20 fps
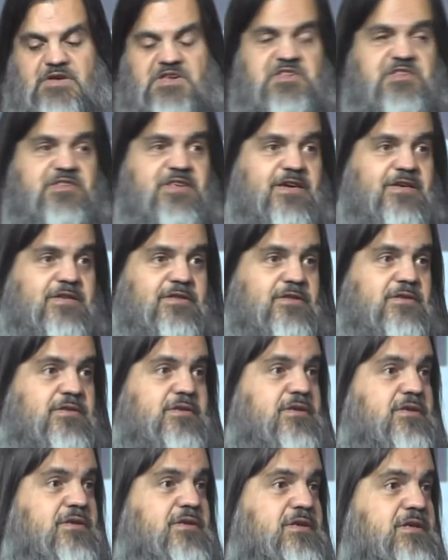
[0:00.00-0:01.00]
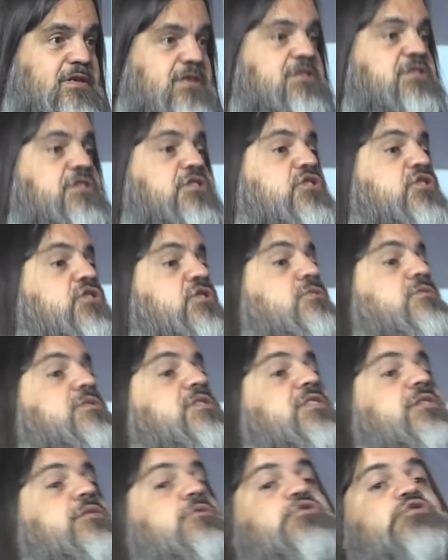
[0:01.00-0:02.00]
The second is to use
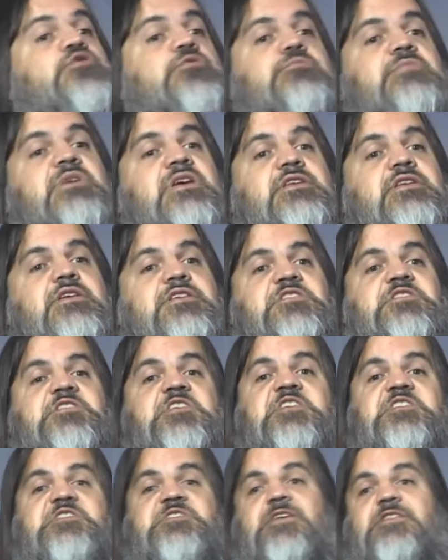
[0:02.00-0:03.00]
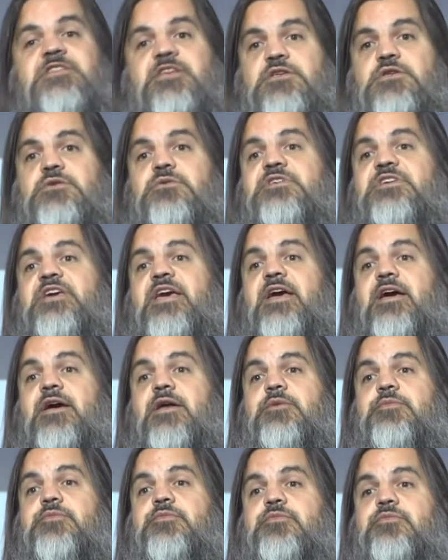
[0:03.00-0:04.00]
social media to the extent that you
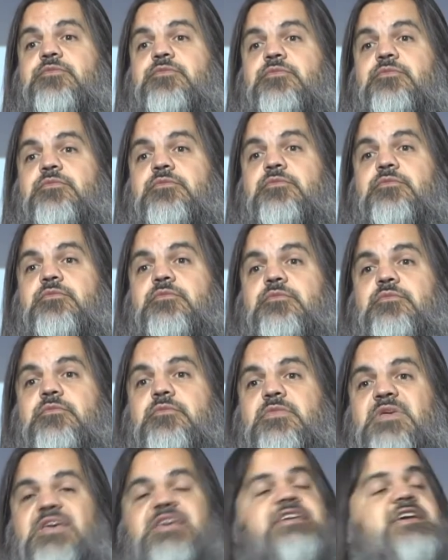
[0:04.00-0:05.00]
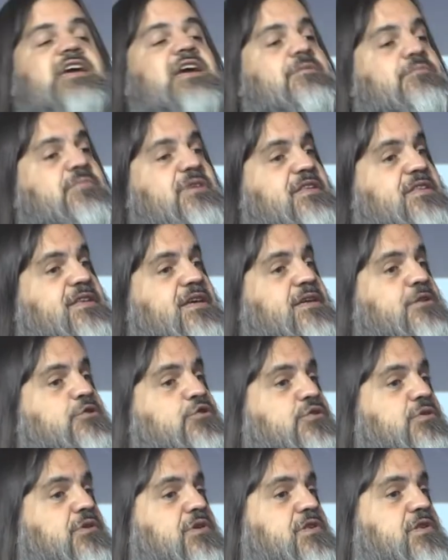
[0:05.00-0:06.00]
can. It can be
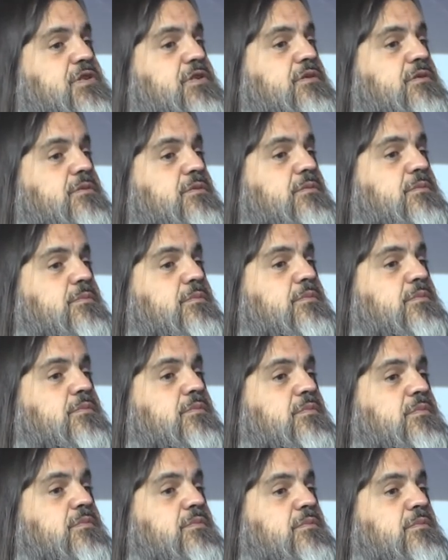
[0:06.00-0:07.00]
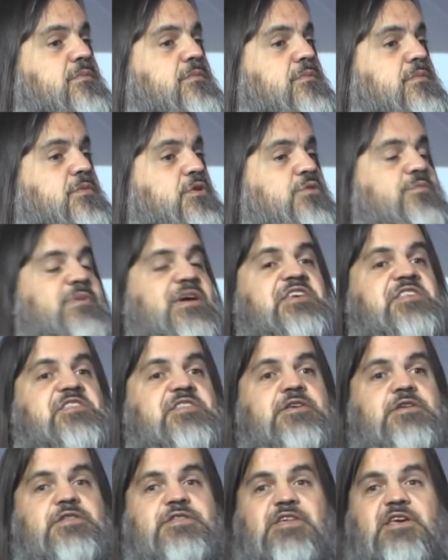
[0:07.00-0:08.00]
dangerous. You may
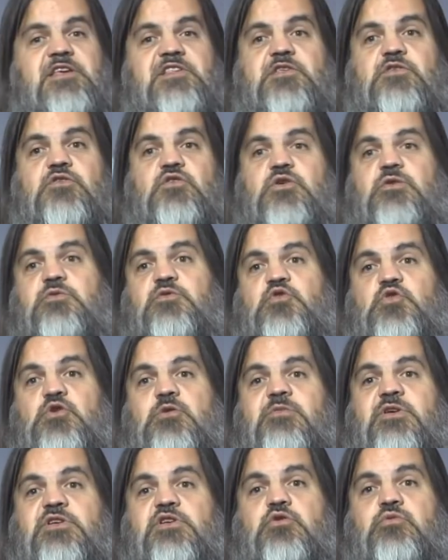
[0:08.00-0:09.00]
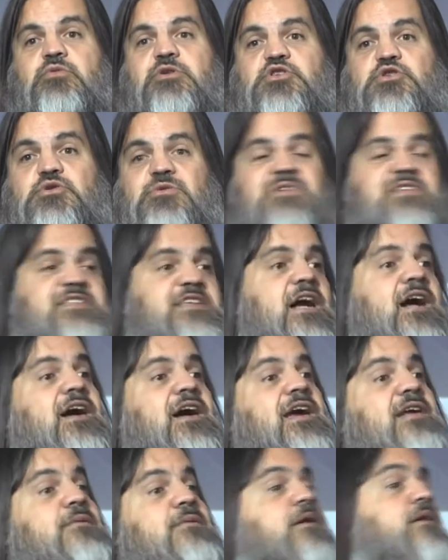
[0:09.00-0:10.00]
see things in YouTube that you wish you
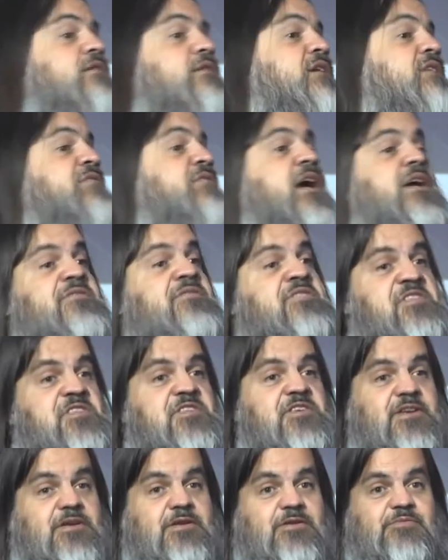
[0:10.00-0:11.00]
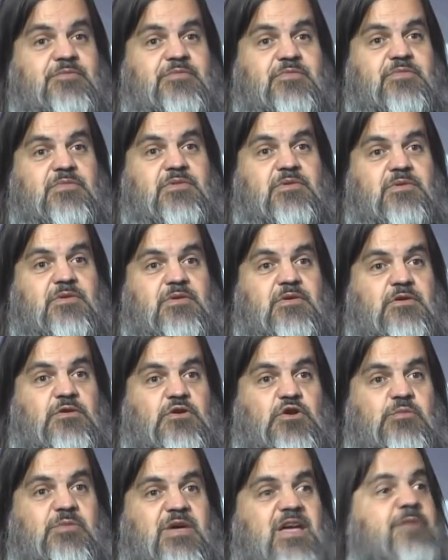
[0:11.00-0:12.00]
died rather than ever having seen.
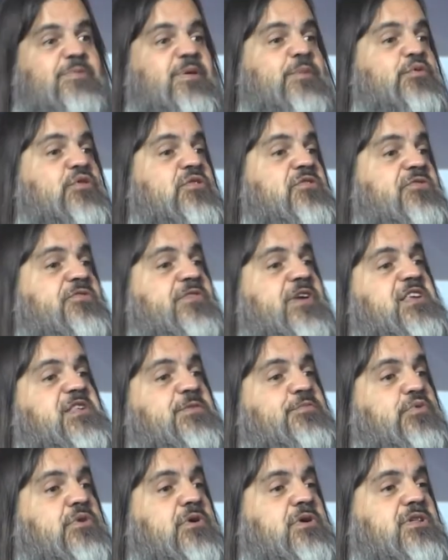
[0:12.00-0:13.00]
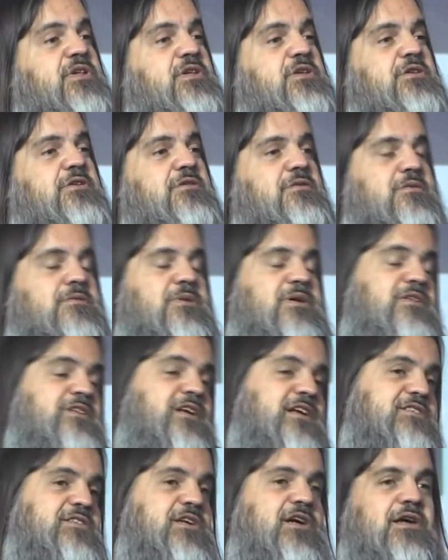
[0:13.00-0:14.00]
You may have people on Facebook that you would rather
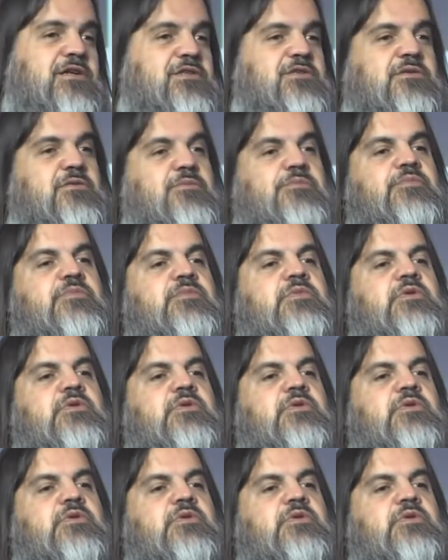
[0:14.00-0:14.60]
not talk to.